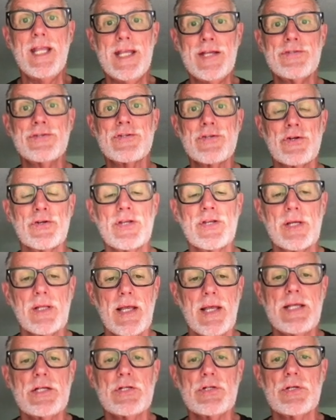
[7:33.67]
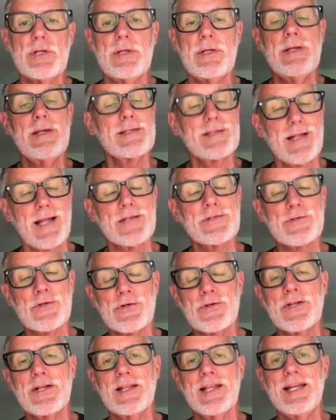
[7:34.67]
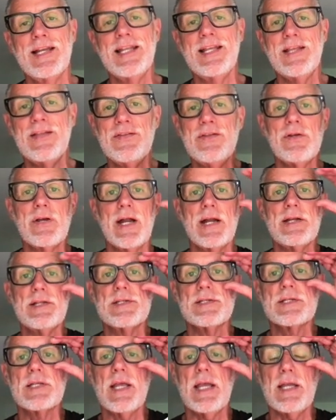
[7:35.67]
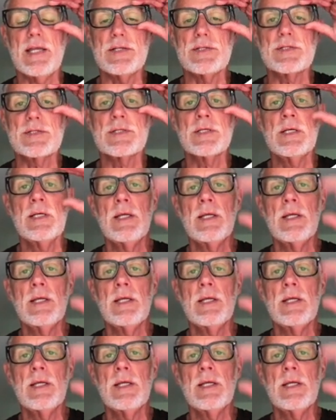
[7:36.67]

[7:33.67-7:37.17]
in circulation is not circulating in the United States.